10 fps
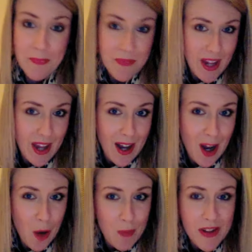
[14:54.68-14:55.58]
yeah, I
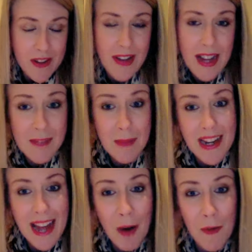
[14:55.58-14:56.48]
hope this has
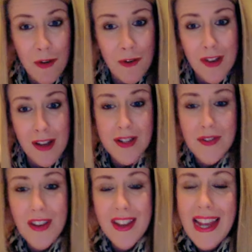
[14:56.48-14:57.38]
been helpful for those of
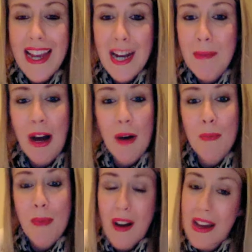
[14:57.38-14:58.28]
you thinking
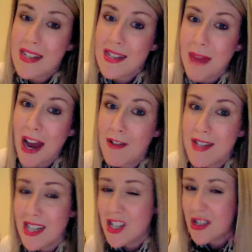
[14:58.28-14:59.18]
about buying some hair
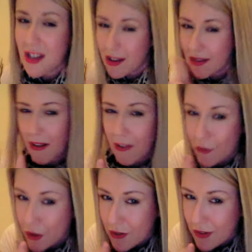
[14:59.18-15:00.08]
extensions. I know there are a
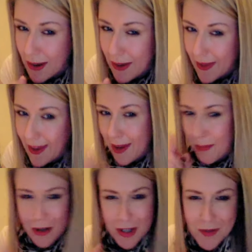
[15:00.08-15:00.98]
few of you out there
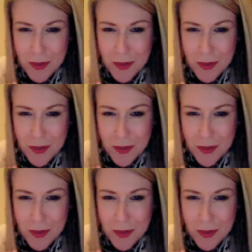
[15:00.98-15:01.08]
because you've